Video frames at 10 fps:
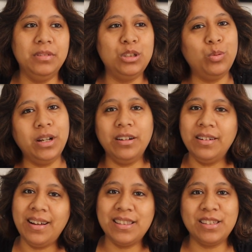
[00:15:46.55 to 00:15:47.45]
Twitter,
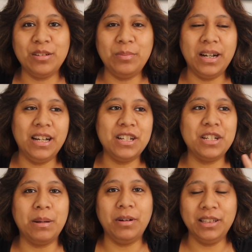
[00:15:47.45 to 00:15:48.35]
not so
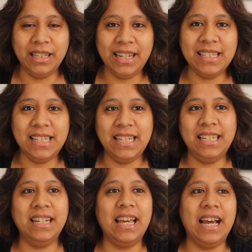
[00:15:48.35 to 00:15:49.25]
much. I'm on
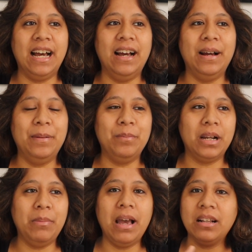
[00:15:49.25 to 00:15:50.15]
LinkedIn, but
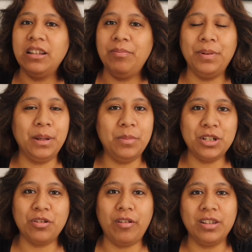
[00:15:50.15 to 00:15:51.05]
I'm active pretty
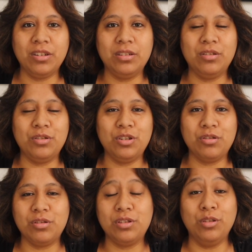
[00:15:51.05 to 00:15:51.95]
much across all
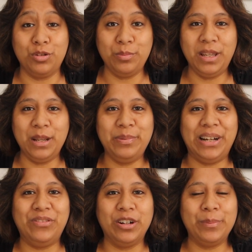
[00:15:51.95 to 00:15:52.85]
social media
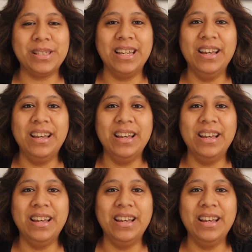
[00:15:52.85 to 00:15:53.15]
platforms.